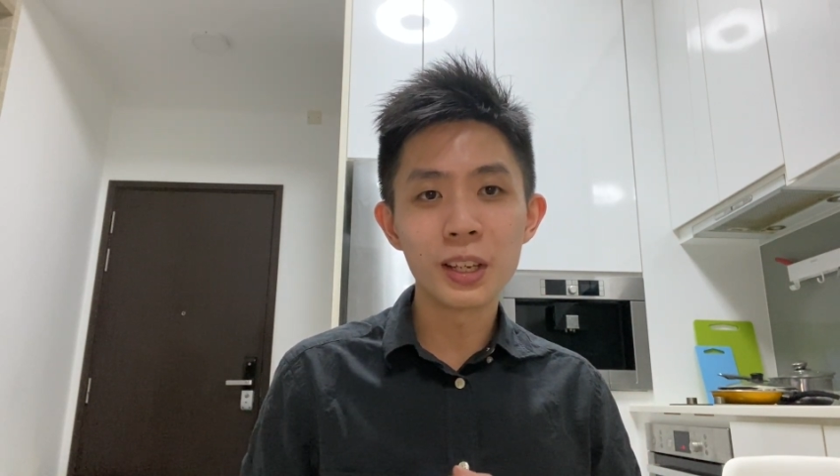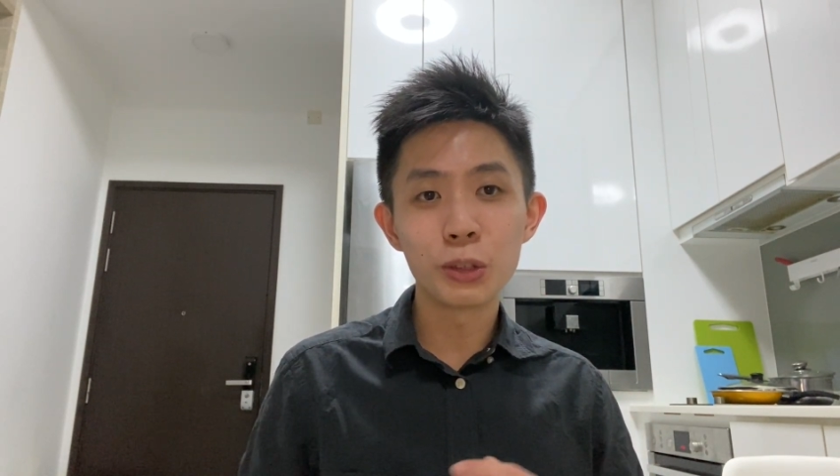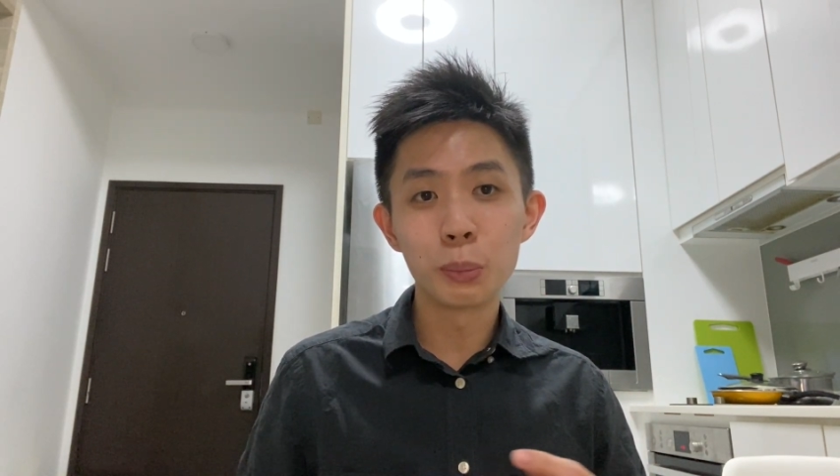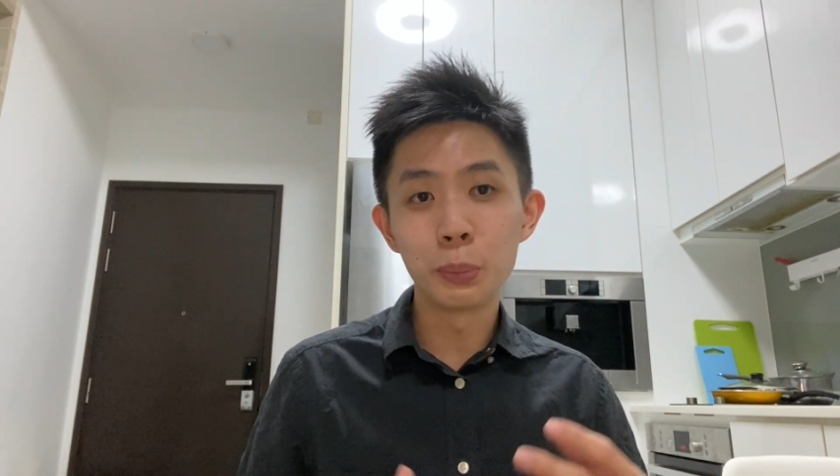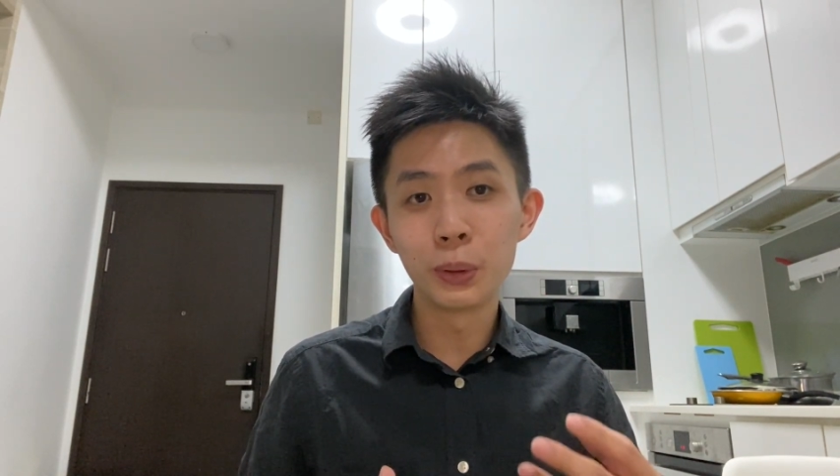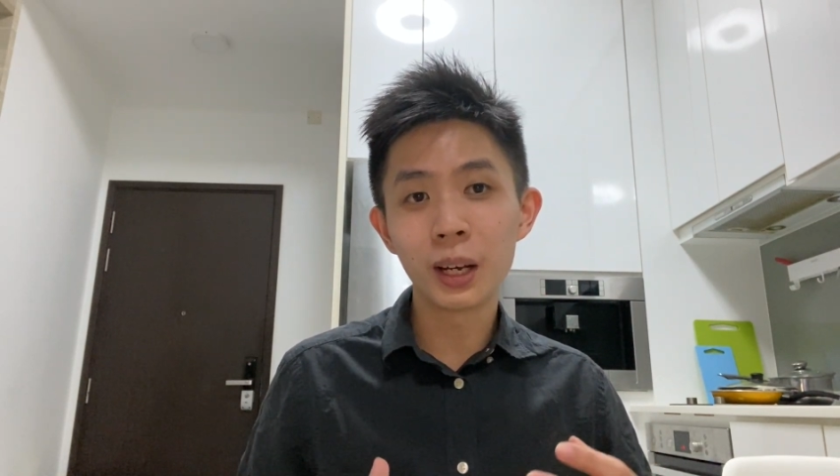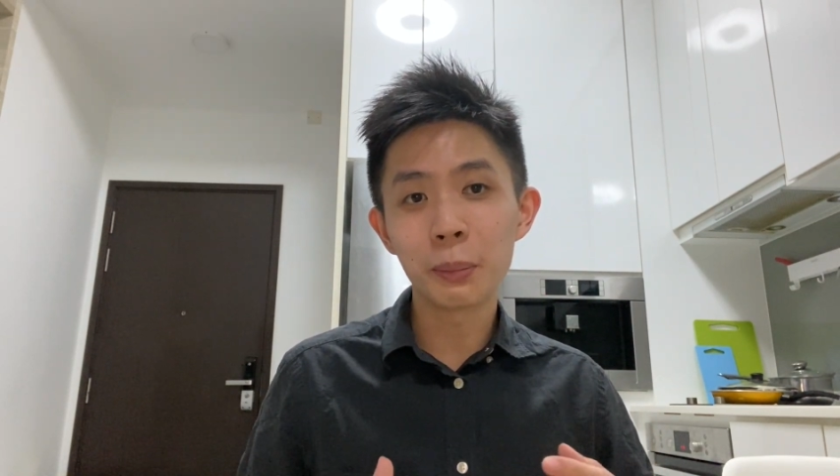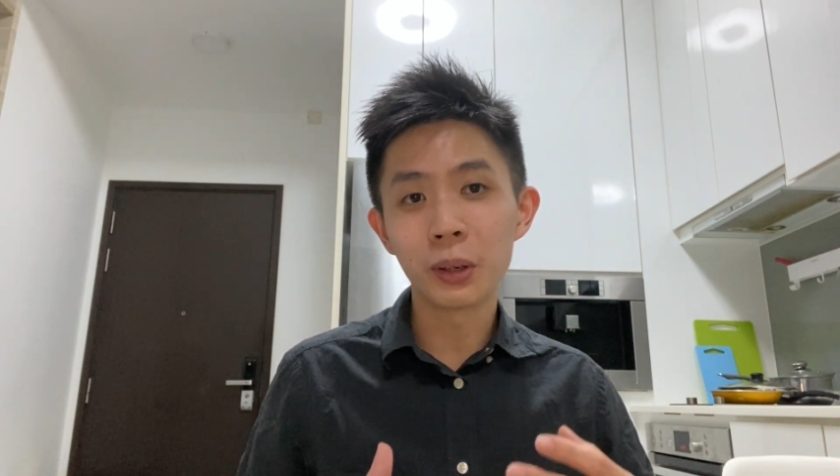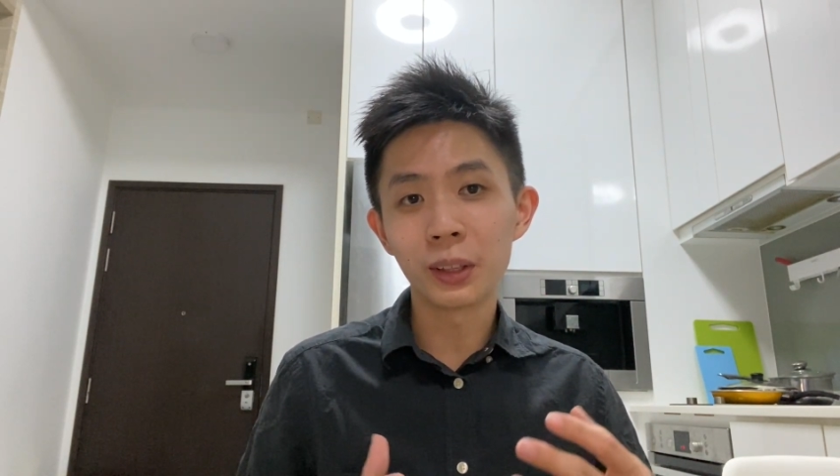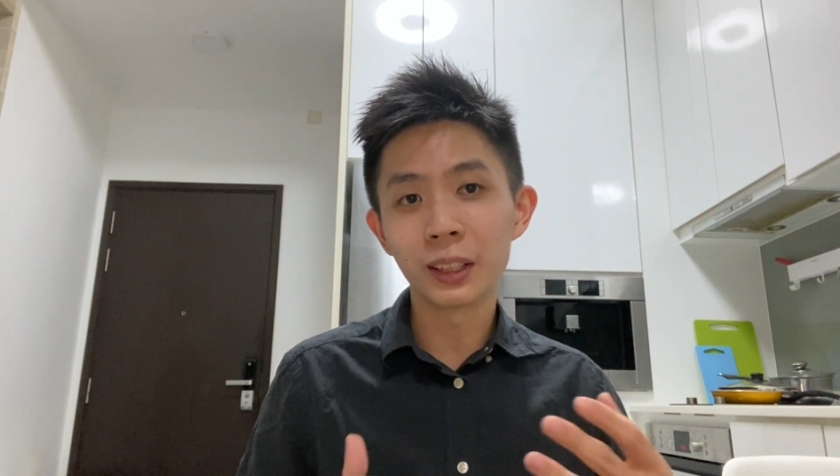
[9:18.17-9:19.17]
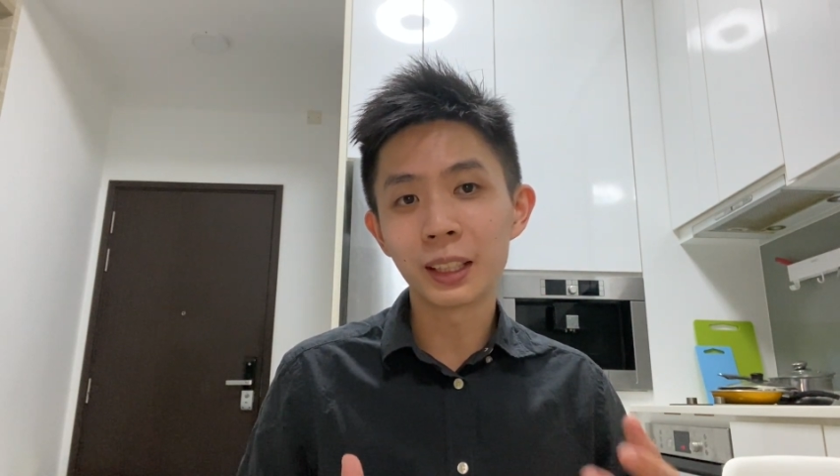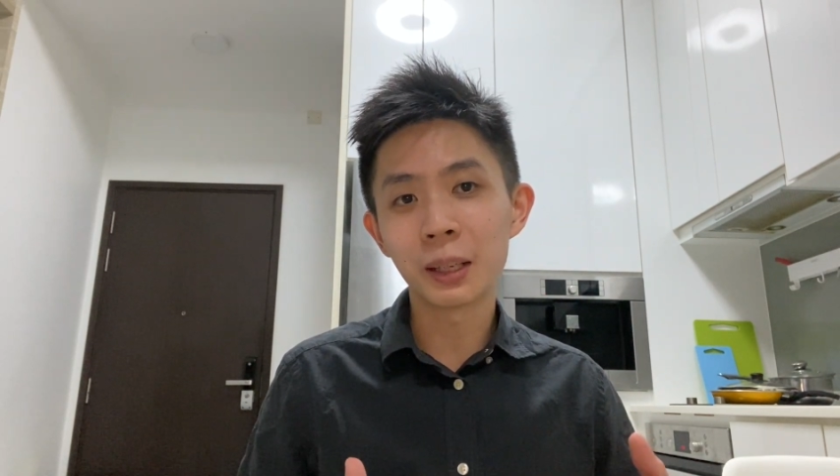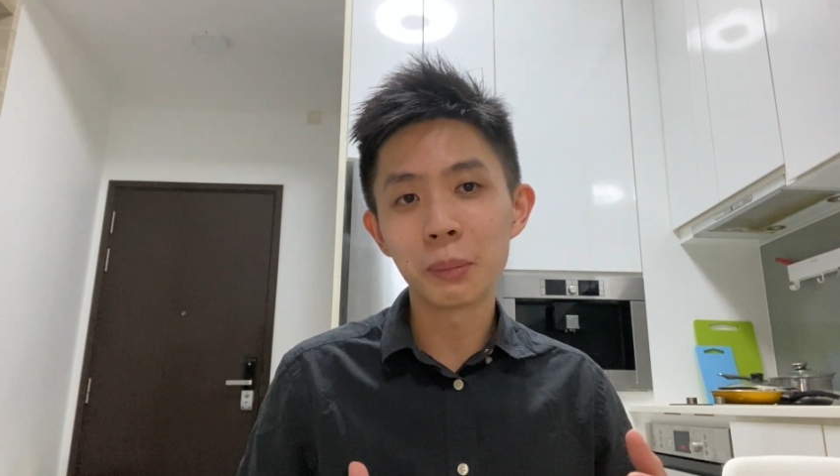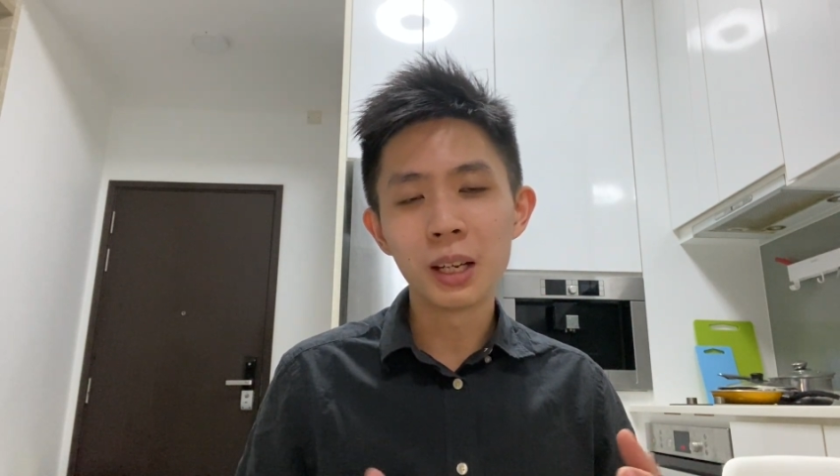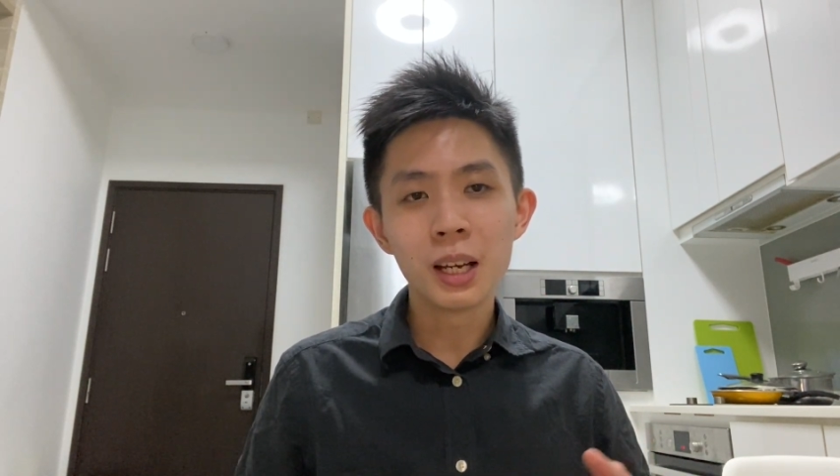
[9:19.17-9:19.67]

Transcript: is to build up your income.